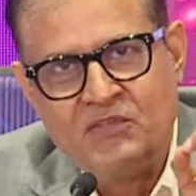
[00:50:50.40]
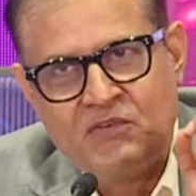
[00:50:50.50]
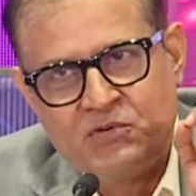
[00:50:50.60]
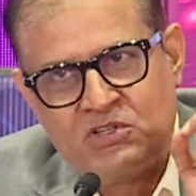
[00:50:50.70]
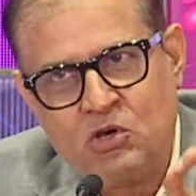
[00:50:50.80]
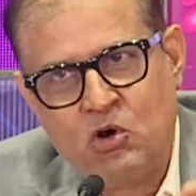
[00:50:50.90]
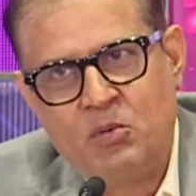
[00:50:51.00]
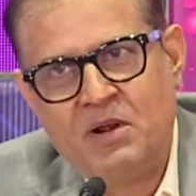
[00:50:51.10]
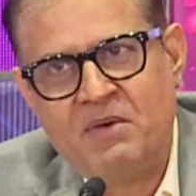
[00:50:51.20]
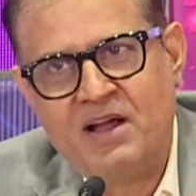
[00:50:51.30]
to the
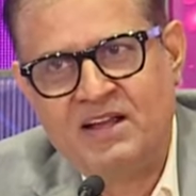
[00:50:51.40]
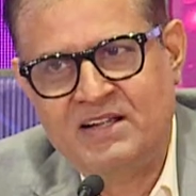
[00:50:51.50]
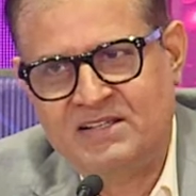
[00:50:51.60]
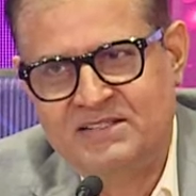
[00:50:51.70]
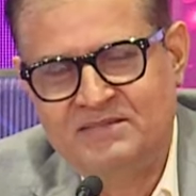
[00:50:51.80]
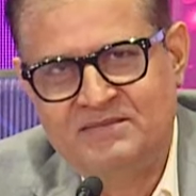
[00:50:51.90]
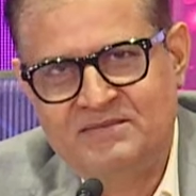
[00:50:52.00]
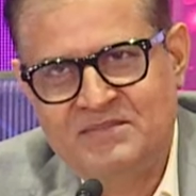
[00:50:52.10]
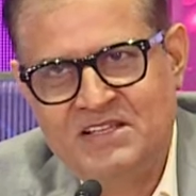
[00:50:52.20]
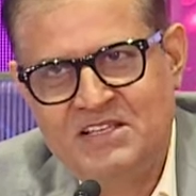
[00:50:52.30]
global market.
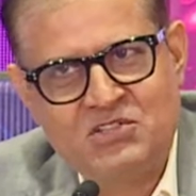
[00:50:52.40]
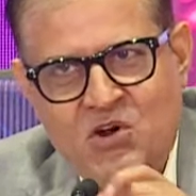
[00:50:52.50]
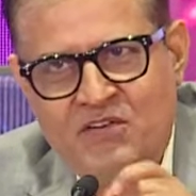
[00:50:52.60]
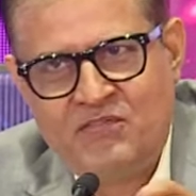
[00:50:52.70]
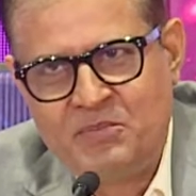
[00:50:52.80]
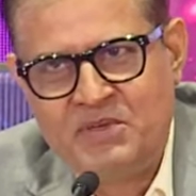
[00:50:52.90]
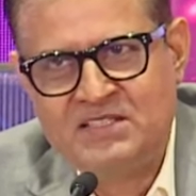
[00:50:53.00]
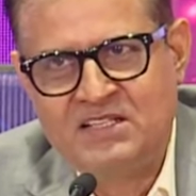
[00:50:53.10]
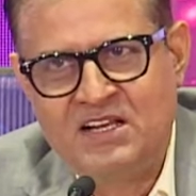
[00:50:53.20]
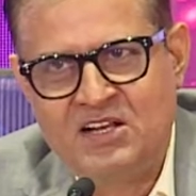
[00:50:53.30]
It's not for
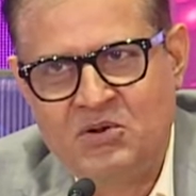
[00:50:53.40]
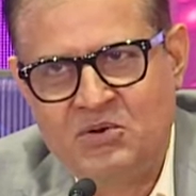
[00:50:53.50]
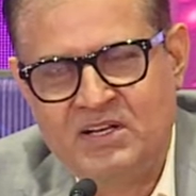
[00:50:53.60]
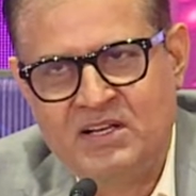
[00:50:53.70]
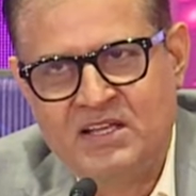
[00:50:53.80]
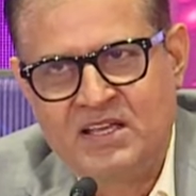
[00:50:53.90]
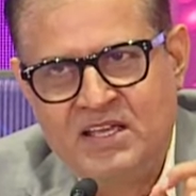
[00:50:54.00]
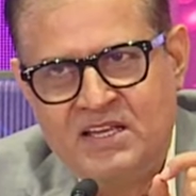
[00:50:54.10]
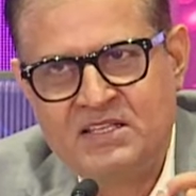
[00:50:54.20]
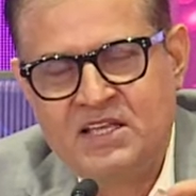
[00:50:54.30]
BSNL alone.
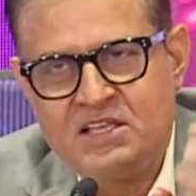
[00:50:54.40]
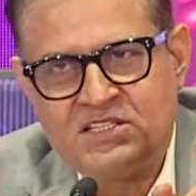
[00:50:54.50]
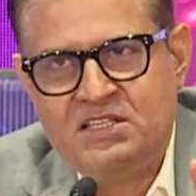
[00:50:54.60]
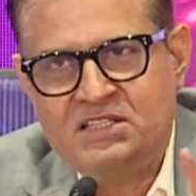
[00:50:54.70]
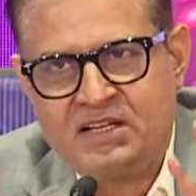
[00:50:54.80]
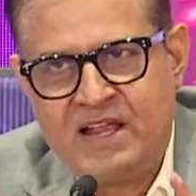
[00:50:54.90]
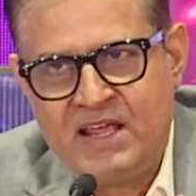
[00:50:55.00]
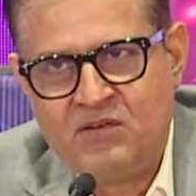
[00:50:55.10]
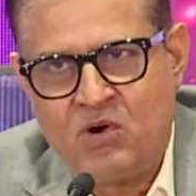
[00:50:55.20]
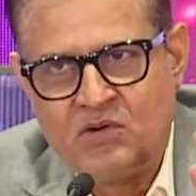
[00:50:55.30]
See, the
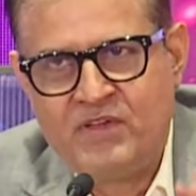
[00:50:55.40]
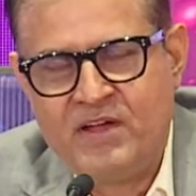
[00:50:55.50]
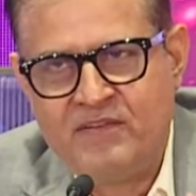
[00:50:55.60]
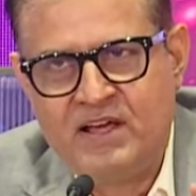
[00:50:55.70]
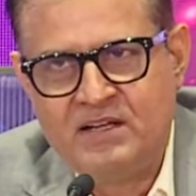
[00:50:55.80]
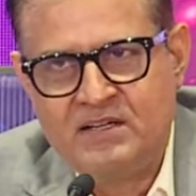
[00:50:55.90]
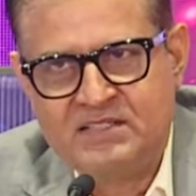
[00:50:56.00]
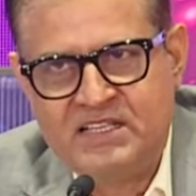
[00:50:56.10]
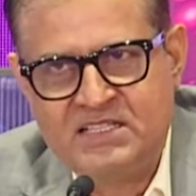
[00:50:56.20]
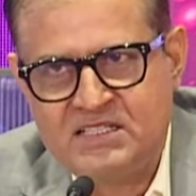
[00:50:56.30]
RAN, what we have done,
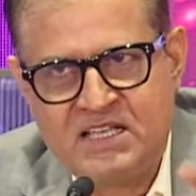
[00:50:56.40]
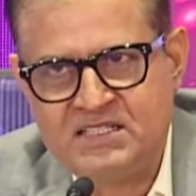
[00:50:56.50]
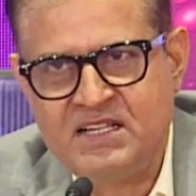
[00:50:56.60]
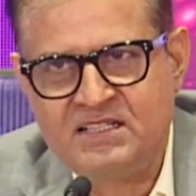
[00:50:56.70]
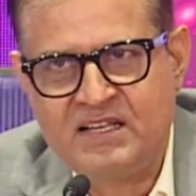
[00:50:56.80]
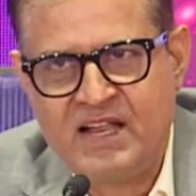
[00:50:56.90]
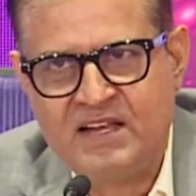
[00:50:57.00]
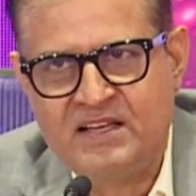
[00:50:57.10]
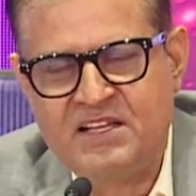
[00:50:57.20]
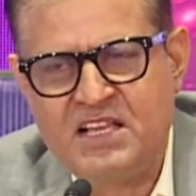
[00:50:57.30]
Tejas has done the
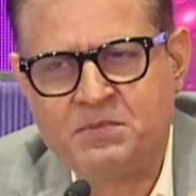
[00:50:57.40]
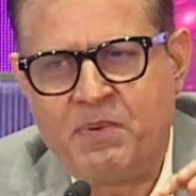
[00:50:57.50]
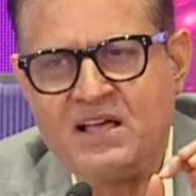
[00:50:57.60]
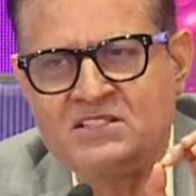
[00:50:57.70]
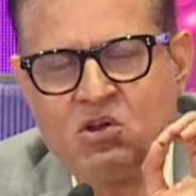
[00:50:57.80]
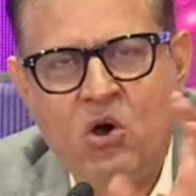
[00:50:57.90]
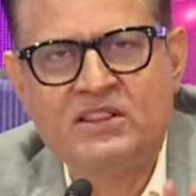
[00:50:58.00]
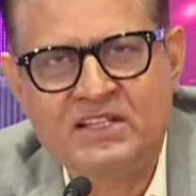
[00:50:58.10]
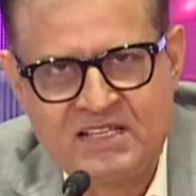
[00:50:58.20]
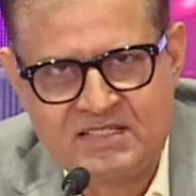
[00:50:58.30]
RAN. It has passed all
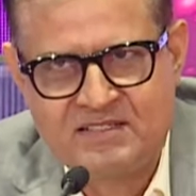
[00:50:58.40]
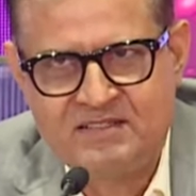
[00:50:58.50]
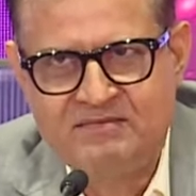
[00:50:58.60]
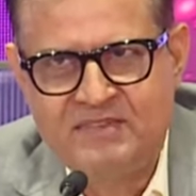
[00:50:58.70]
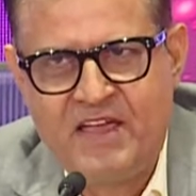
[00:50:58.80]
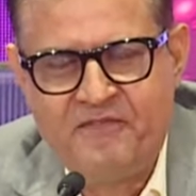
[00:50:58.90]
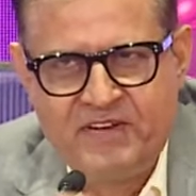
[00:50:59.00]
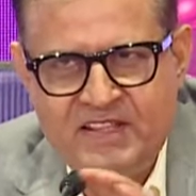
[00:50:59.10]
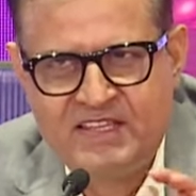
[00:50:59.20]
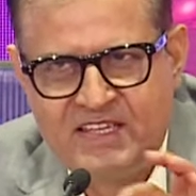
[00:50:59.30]
the tests,
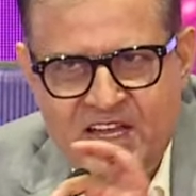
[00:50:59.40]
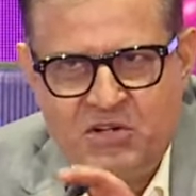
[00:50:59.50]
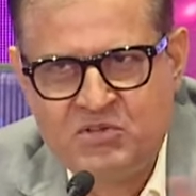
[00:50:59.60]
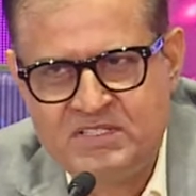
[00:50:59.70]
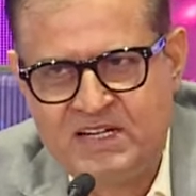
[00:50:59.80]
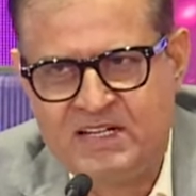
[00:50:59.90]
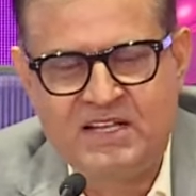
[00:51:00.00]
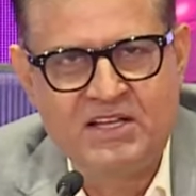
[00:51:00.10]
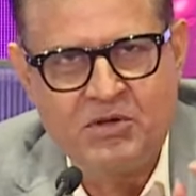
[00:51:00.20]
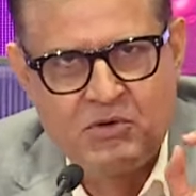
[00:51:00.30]
everything A to Z,
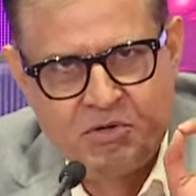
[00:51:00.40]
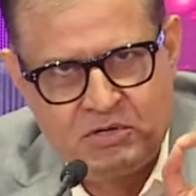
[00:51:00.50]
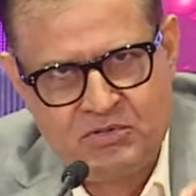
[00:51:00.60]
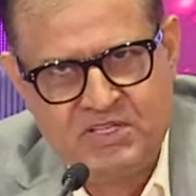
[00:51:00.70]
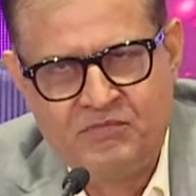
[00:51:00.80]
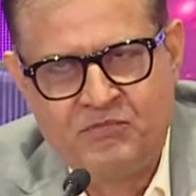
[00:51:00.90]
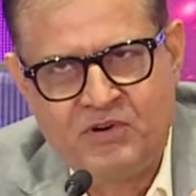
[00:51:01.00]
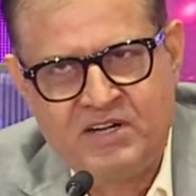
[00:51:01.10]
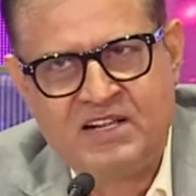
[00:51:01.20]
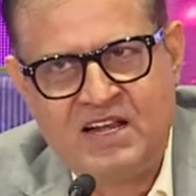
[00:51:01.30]
to the
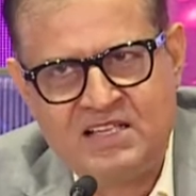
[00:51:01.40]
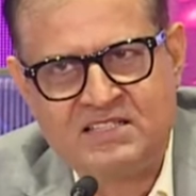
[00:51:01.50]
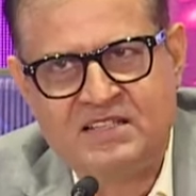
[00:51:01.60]
world-class